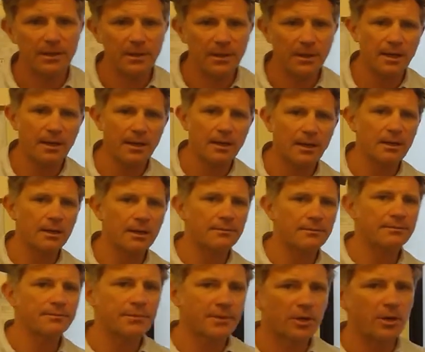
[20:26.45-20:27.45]

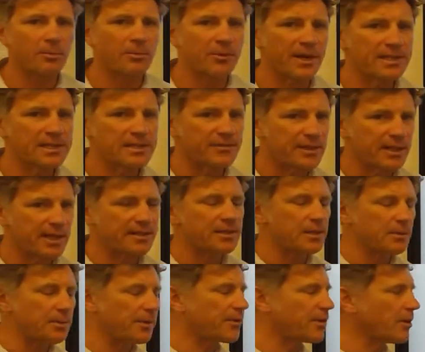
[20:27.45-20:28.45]
comprehensive
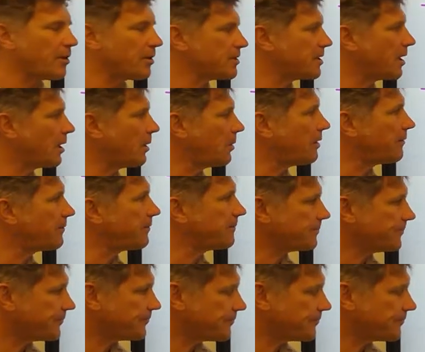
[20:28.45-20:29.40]
data that we've got to go off.